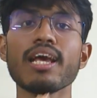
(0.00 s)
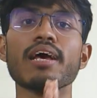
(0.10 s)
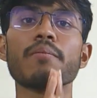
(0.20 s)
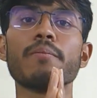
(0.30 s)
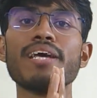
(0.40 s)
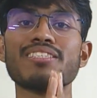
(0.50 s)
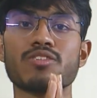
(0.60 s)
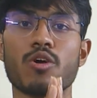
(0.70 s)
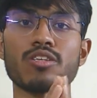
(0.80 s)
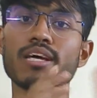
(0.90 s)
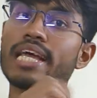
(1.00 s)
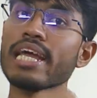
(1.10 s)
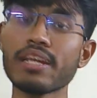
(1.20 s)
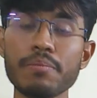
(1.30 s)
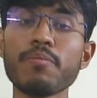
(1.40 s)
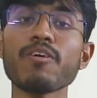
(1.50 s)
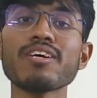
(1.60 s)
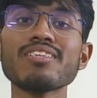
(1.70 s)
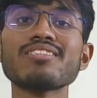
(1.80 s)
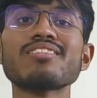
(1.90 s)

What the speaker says: based on the GATE importance.